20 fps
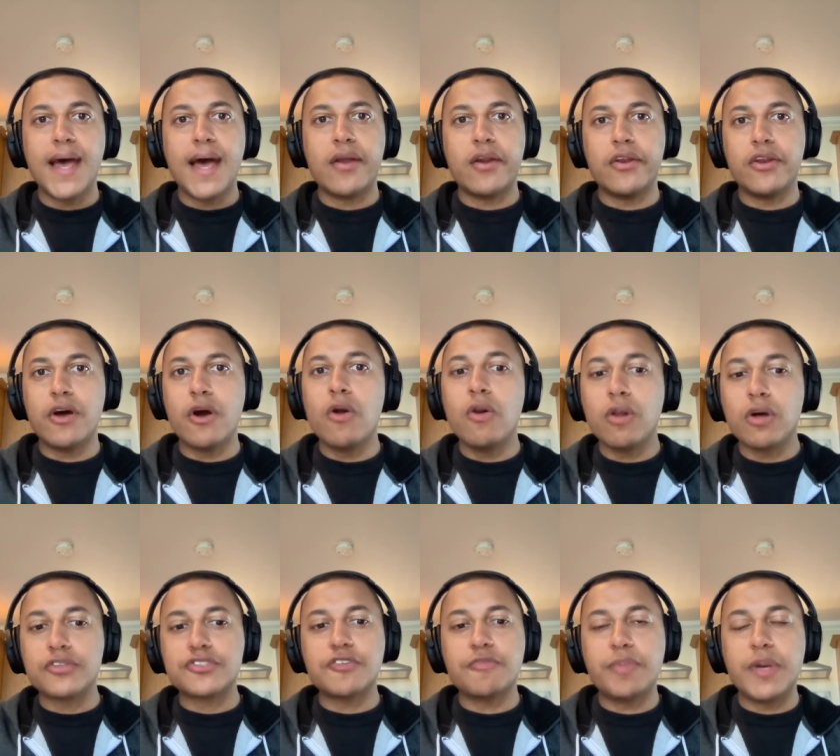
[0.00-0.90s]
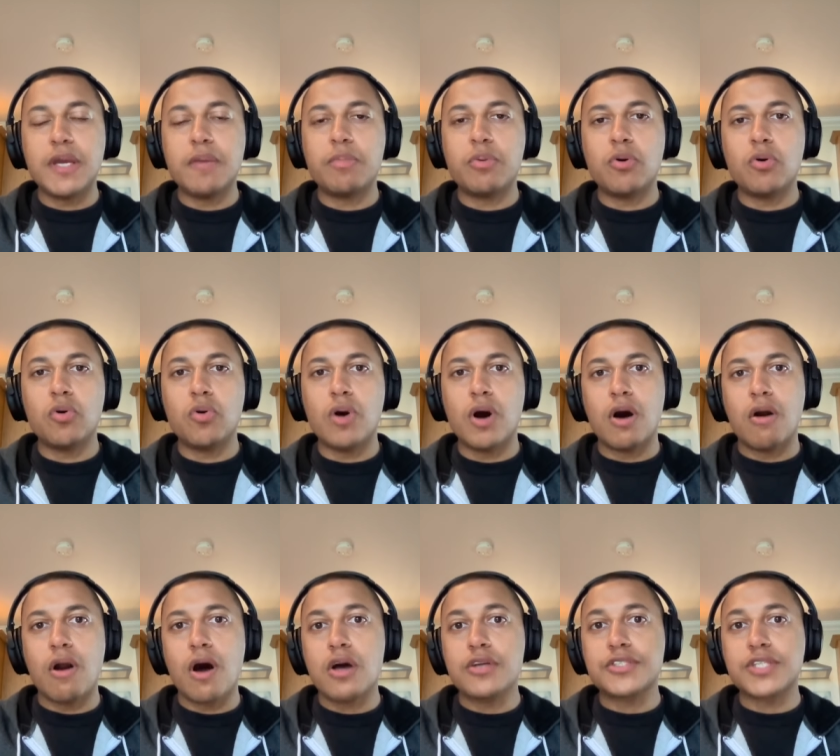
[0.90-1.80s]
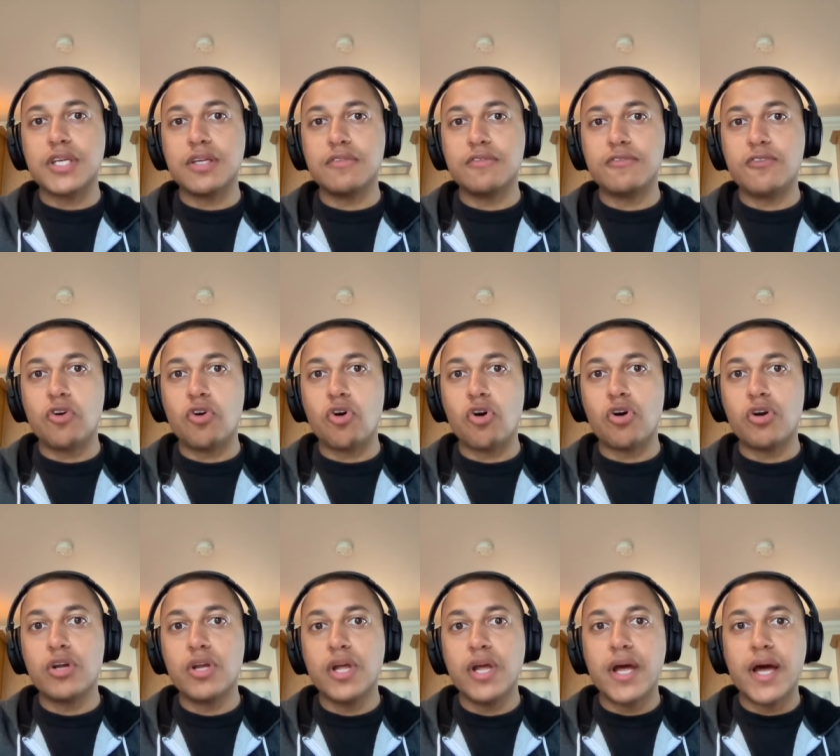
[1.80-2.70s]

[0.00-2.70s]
And I know lots of people are asking for